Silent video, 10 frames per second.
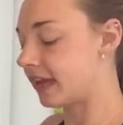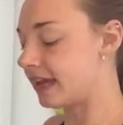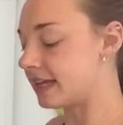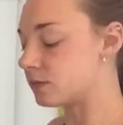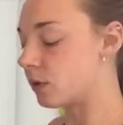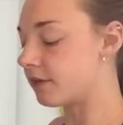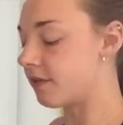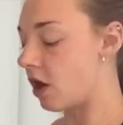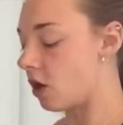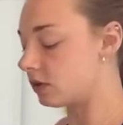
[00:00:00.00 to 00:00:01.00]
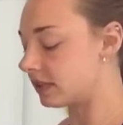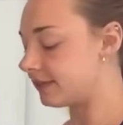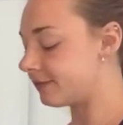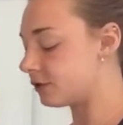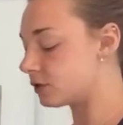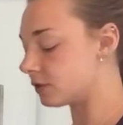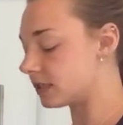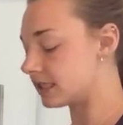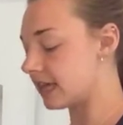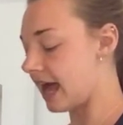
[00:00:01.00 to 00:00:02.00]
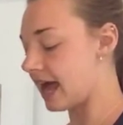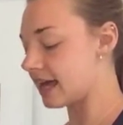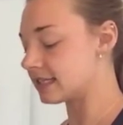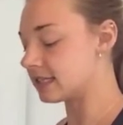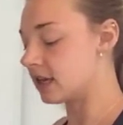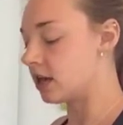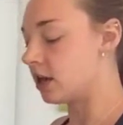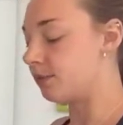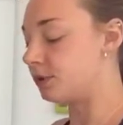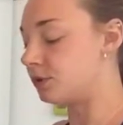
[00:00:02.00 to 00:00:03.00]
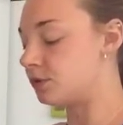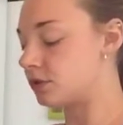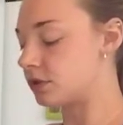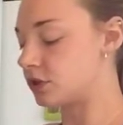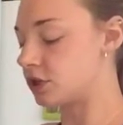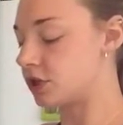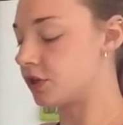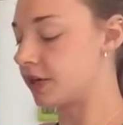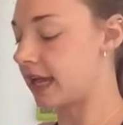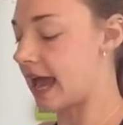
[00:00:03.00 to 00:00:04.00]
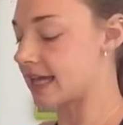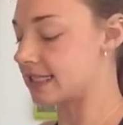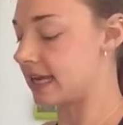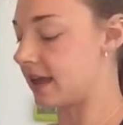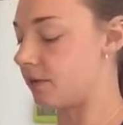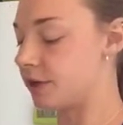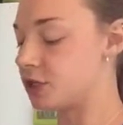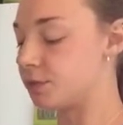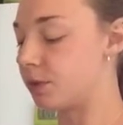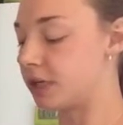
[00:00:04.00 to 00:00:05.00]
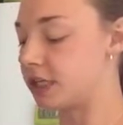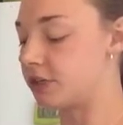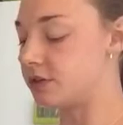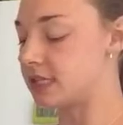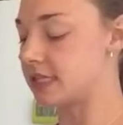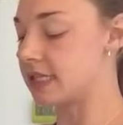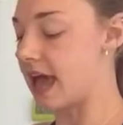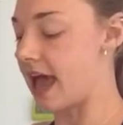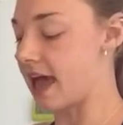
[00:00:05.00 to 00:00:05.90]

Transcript: it is one of the only food sources that has butyric acid in, which your body uses